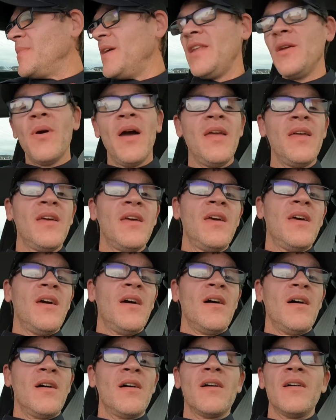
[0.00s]
anyway,
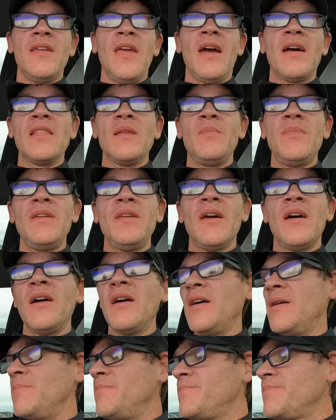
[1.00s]
yeah, let me
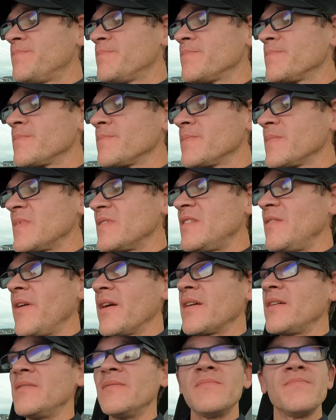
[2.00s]
see if
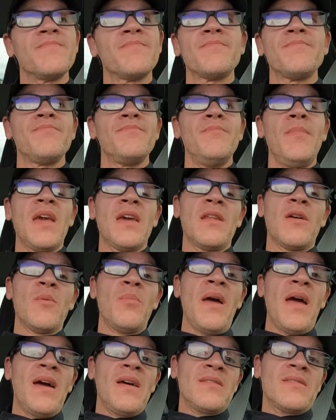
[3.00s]
I can make another
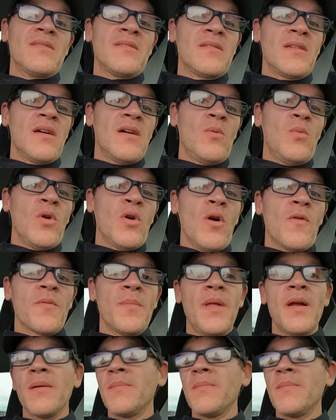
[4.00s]
pass, and we'll go from